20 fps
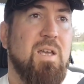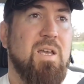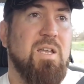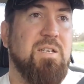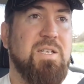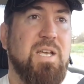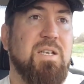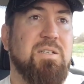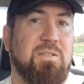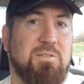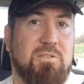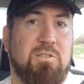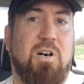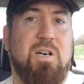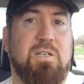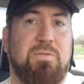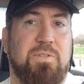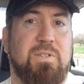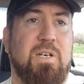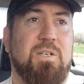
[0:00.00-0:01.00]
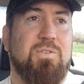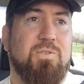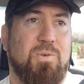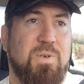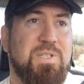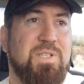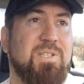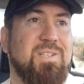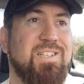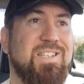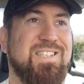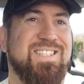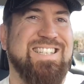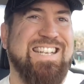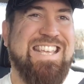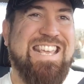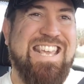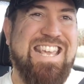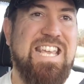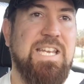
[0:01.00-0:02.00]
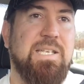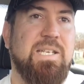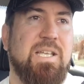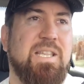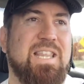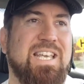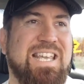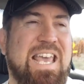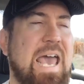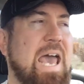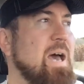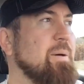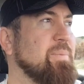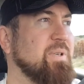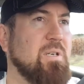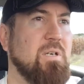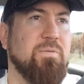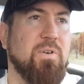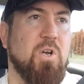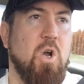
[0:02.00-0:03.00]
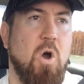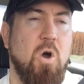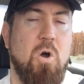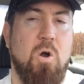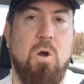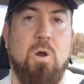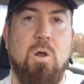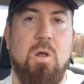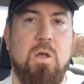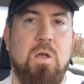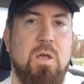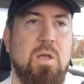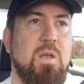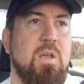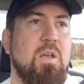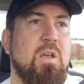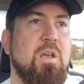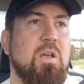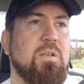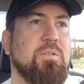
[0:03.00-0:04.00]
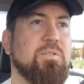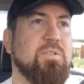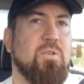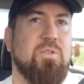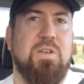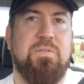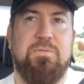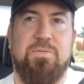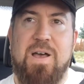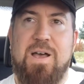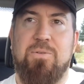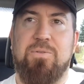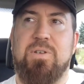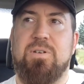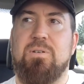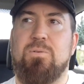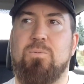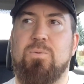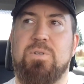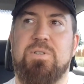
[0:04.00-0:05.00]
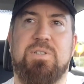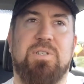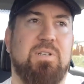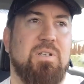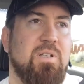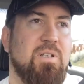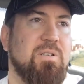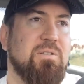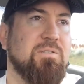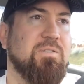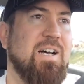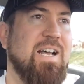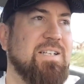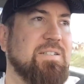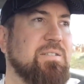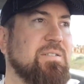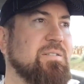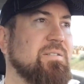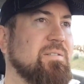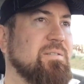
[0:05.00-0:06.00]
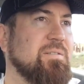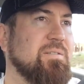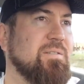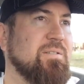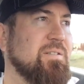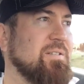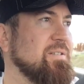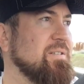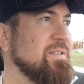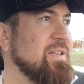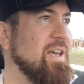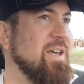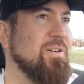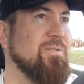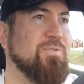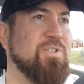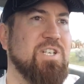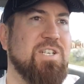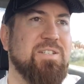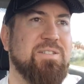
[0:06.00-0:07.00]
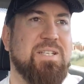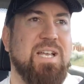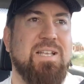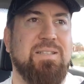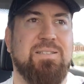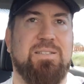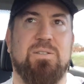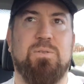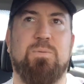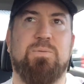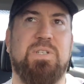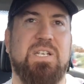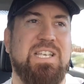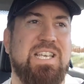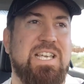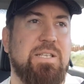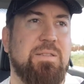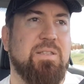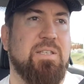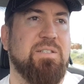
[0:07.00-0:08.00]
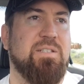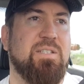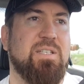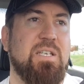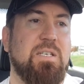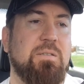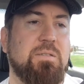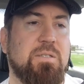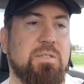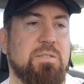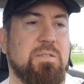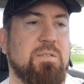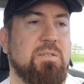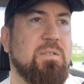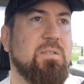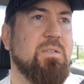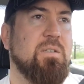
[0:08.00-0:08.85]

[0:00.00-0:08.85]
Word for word: it takes a lot of electricity to heat the cabin of a car. And so they found that it was less energy intensive to heat the seats